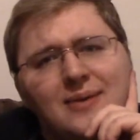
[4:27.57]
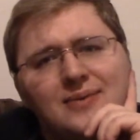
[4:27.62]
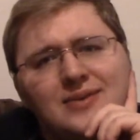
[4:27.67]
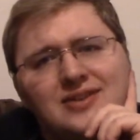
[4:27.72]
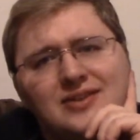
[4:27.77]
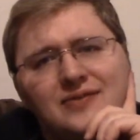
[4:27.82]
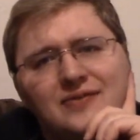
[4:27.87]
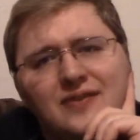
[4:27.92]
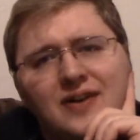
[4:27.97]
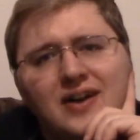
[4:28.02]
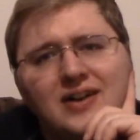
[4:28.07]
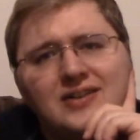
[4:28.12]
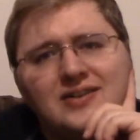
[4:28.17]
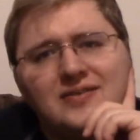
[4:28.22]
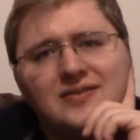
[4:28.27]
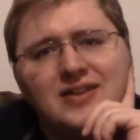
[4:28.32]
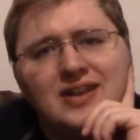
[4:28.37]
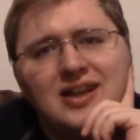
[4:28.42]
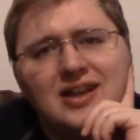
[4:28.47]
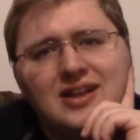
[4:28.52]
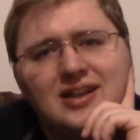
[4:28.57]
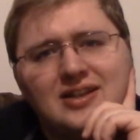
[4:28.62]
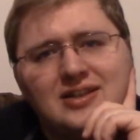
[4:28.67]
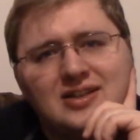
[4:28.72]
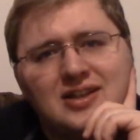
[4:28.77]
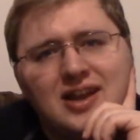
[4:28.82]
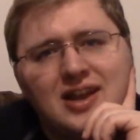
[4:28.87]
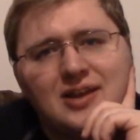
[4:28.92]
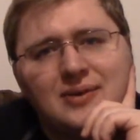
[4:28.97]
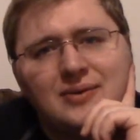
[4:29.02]
one's a fault of the English
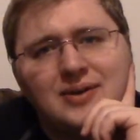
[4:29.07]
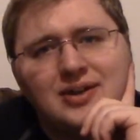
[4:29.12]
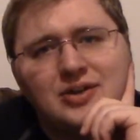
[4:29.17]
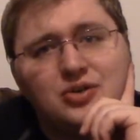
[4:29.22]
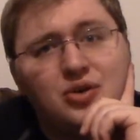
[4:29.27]
language,